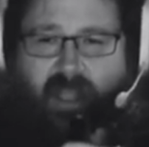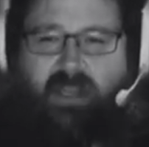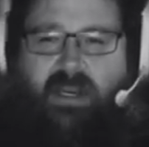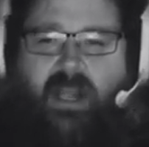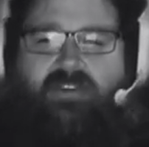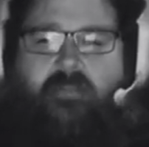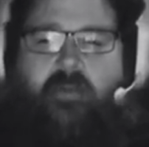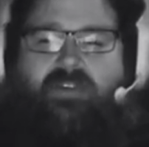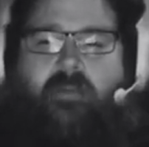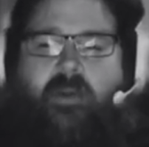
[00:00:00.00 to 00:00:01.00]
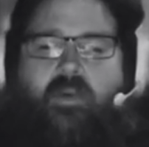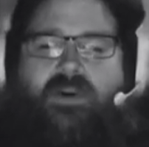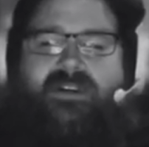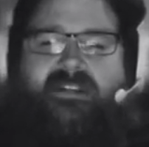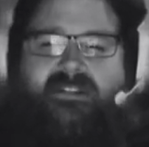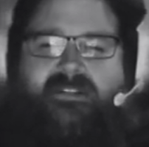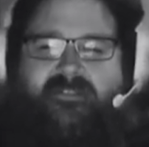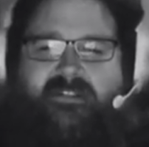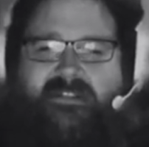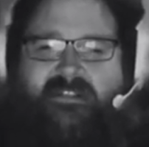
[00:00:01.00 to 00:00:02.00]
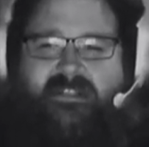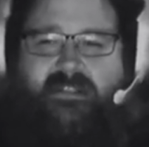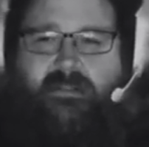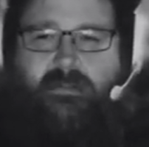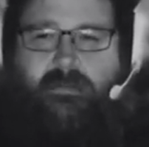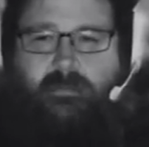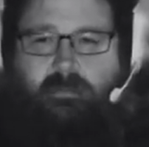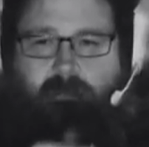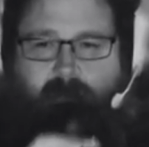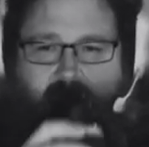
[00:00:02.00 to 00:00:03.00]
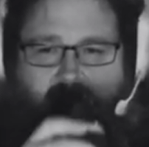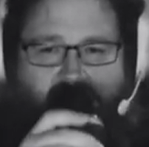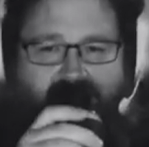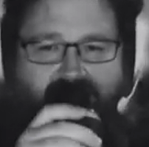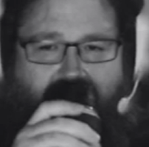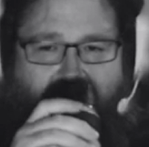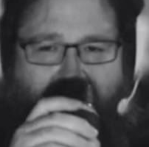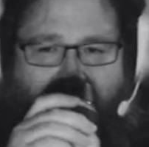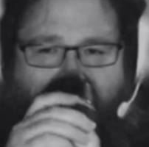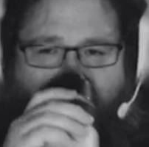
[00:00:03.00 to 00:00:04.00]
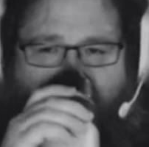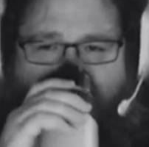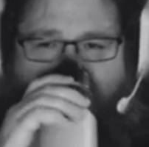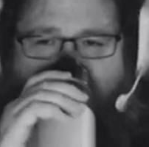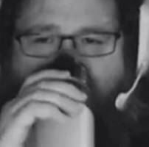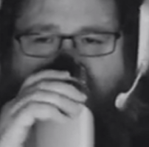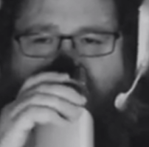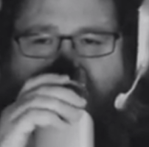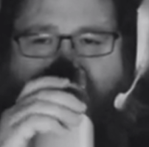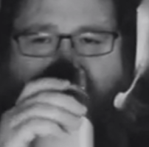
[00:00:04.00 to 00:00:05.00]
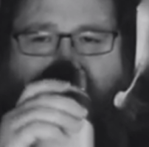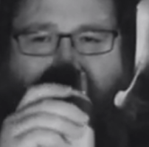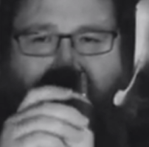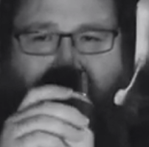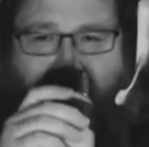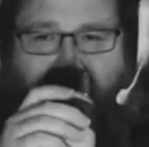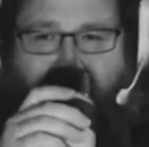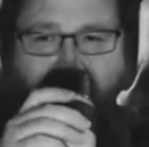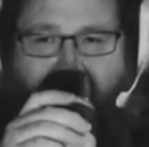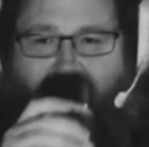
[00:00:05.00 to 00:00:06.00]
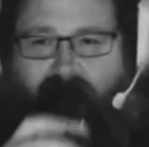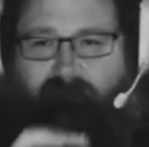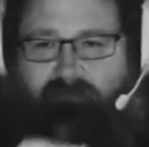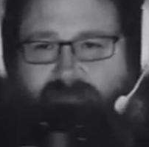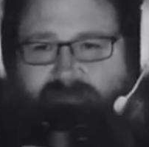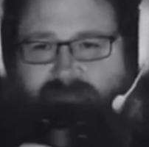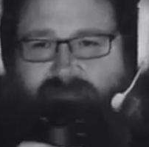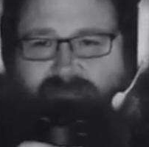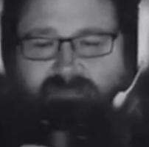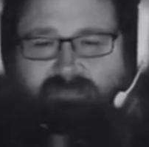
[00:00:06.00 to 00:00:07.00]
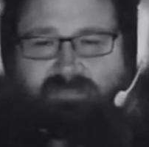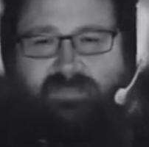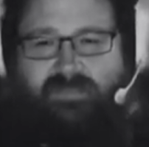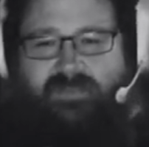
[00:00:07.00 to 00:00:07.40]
You're not supposed to be working on a vacation. What are you talking about? What, that Yep just getting ready? Oh, no, there he is. Oh, frick.